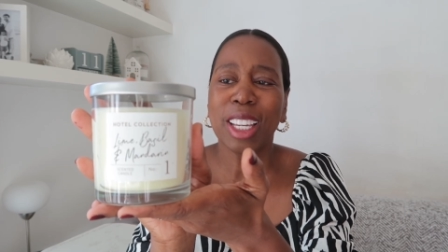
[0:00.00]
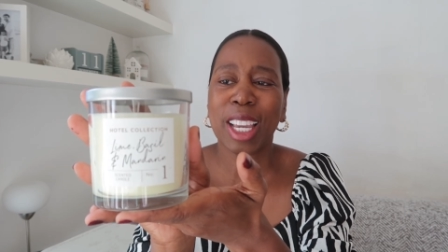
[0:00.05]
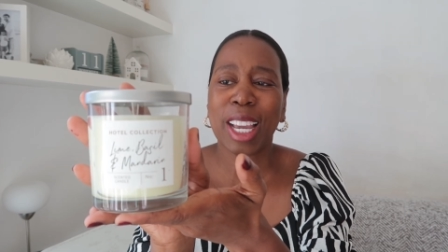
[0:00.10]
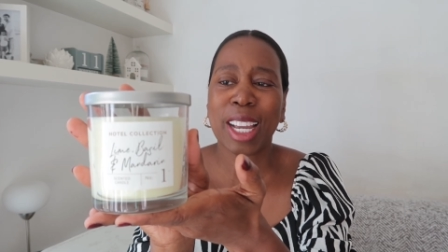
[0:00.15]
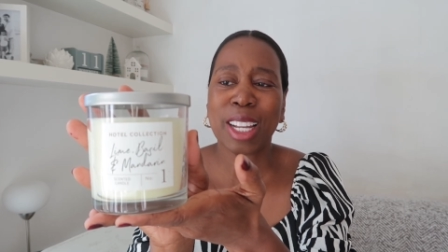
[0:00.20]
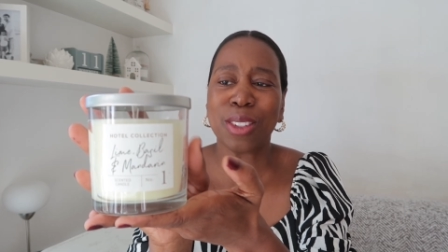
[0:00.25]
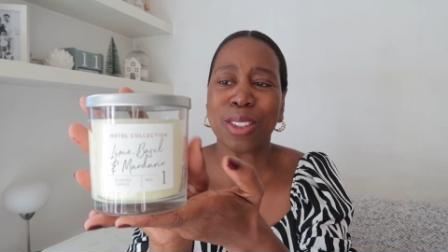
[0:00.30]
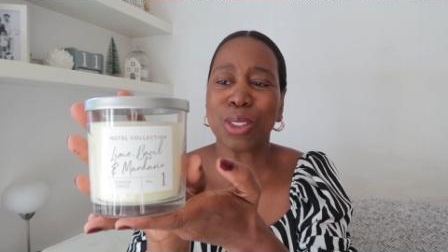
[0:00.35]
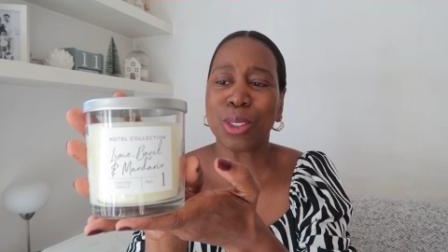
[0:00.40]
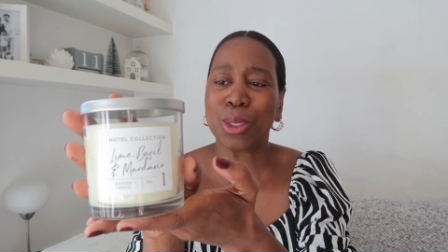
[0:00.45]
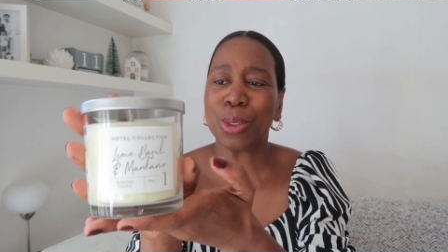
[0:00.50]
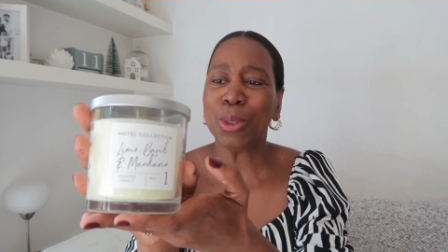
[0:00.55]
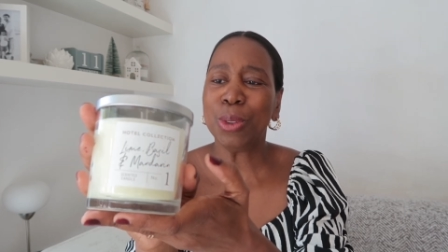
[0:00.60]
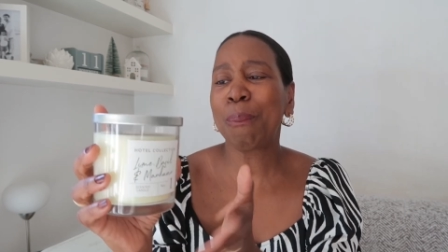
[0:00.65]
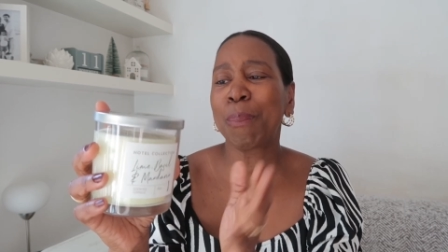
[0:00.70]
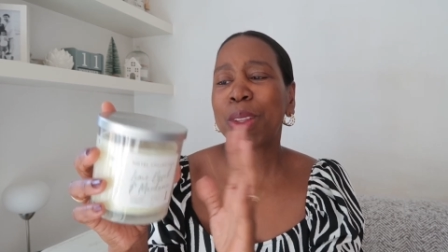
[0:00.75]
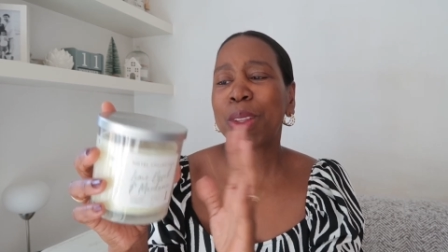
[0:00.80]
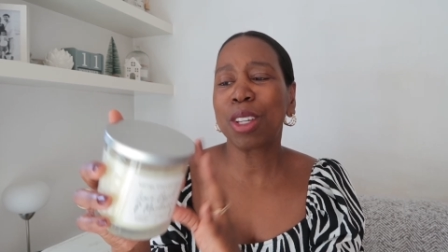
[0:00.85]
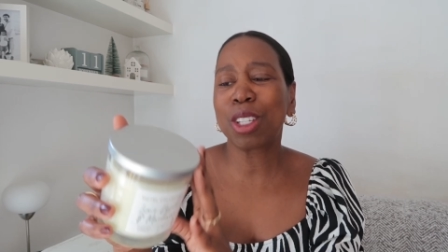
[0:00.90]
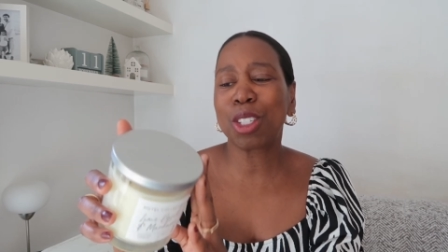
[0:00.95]

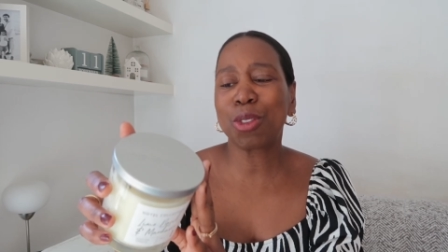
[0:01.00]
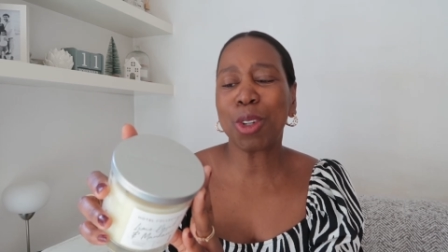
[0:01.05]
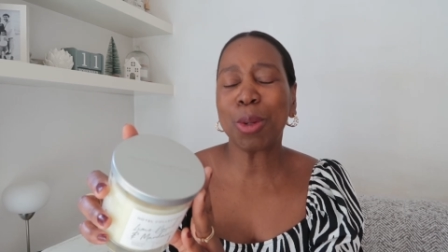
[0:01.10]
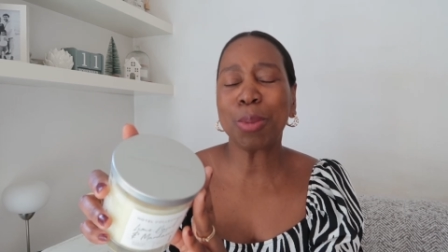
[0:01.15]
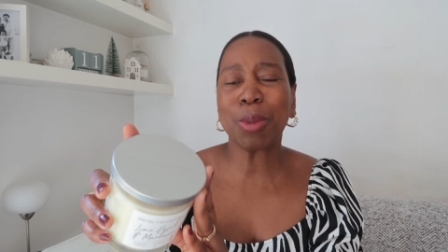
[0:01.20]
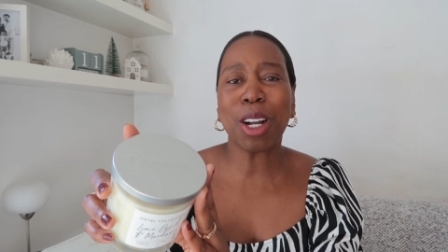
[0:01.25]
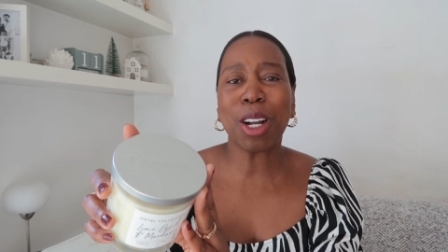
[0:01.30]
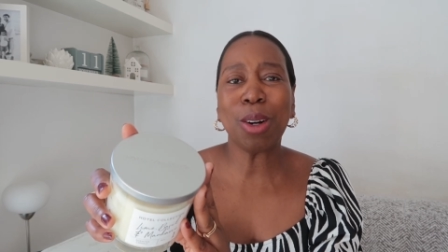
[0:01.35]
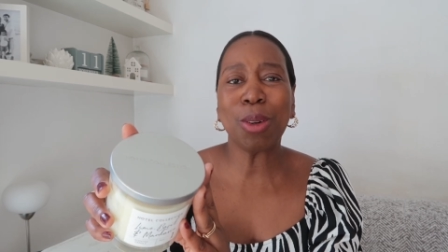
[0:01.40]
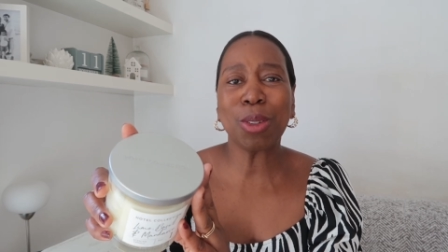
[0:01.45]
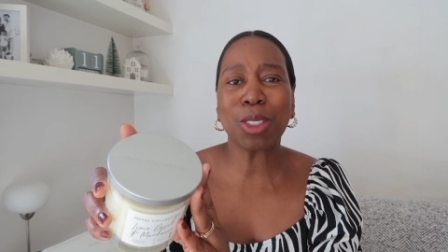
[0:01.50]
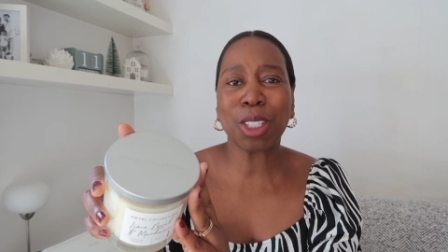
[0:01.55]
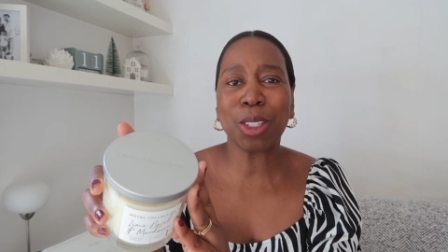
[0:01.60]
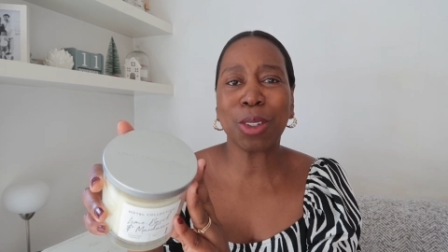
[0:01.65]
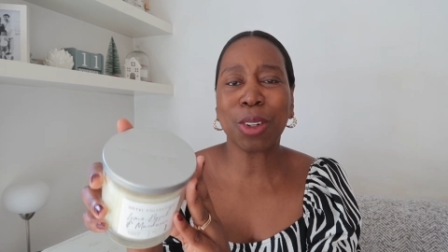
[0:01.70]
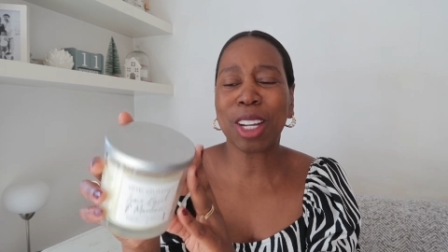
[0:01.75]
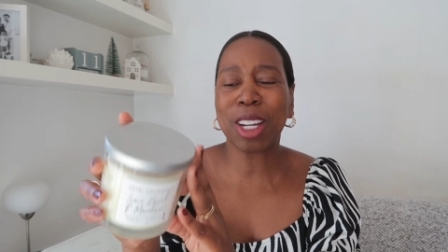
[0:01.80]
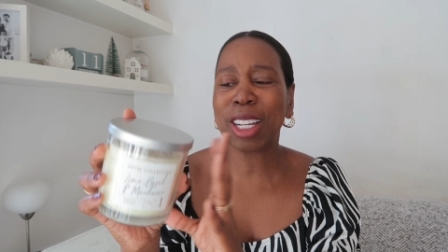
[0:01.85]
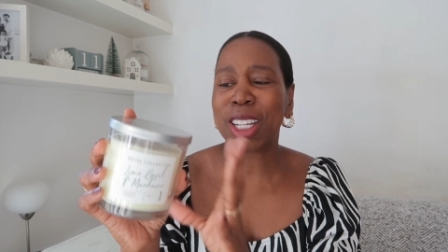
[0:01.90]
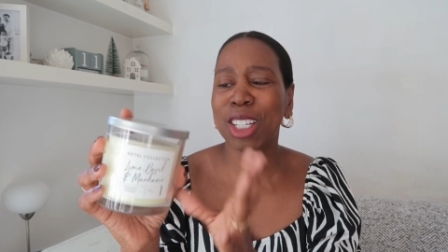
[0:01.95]
candle. It's from the
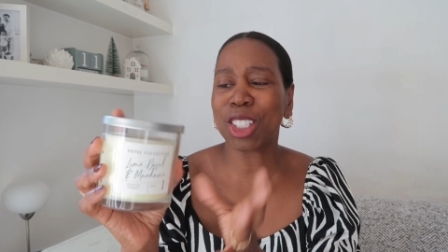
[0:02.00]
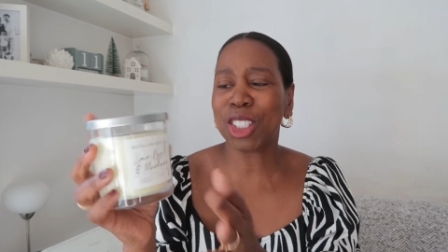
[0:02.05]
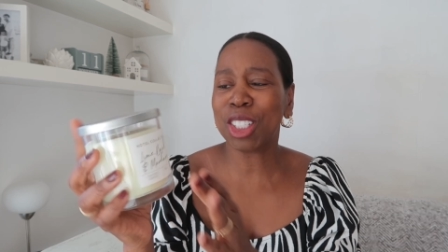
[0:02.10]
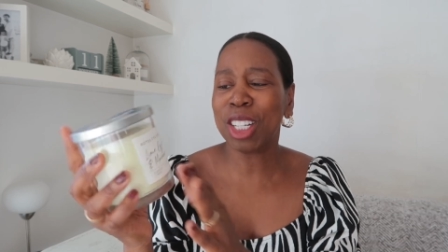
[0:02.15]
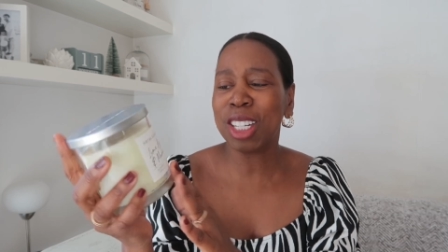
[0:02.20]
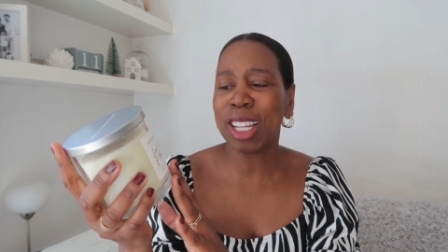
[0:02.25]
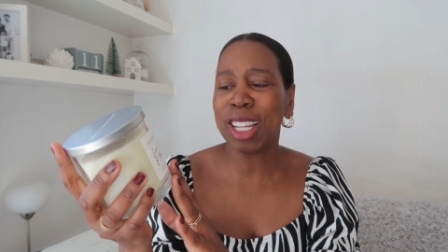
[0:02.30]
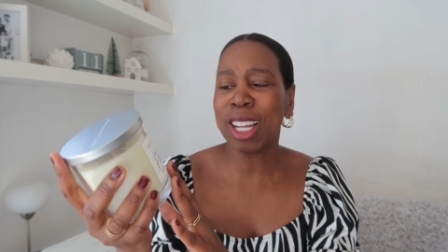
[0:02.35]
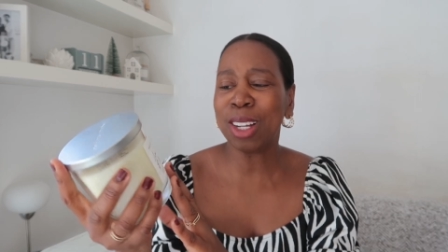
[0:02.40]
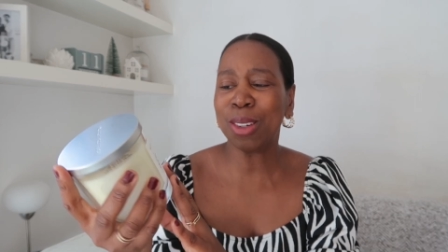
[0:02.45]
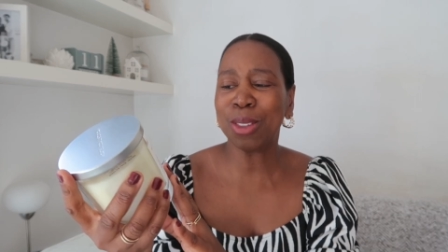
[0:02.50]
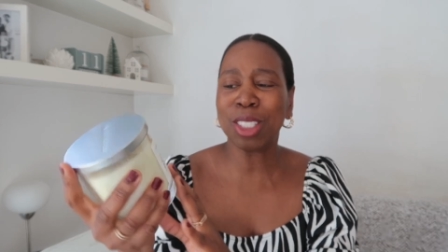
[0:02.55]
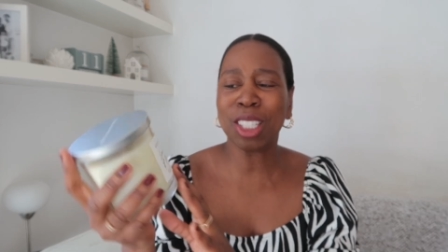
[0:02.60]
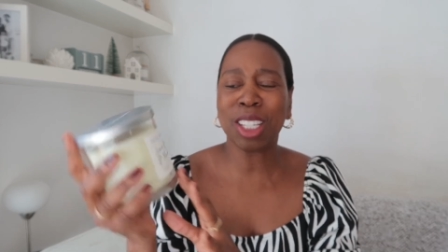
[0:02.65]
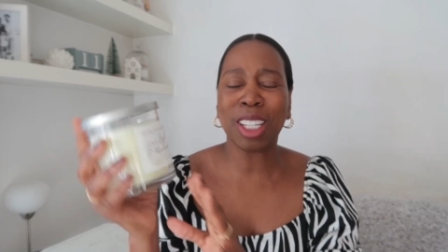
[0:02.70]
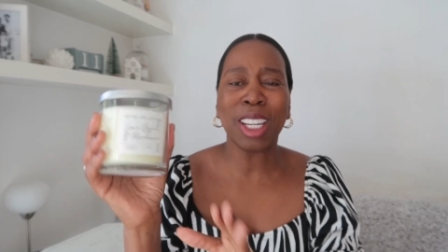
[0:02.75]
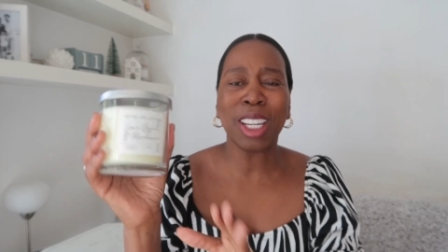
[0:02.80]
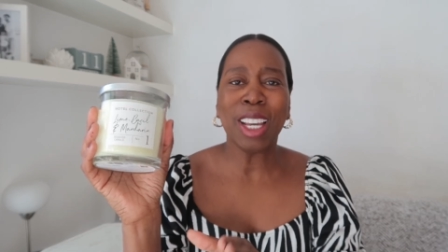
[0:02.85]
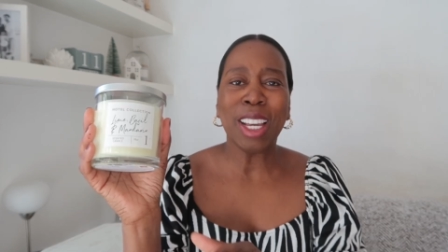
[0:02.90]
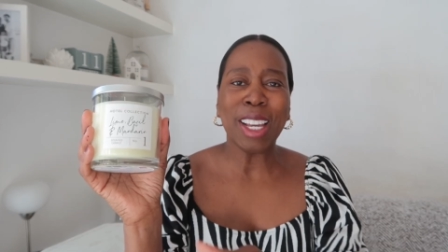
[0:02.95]
Hotel collection in
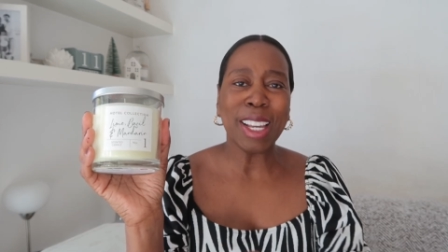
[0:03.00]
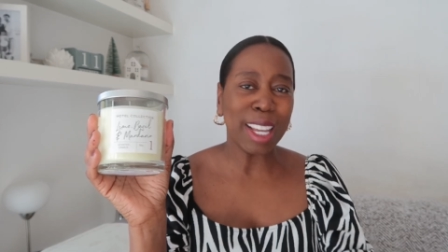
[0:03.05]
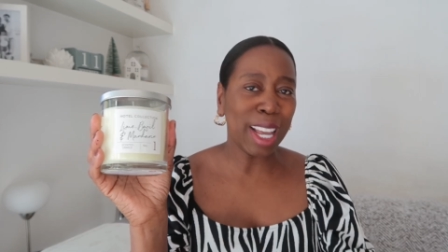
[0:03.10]
Aldi.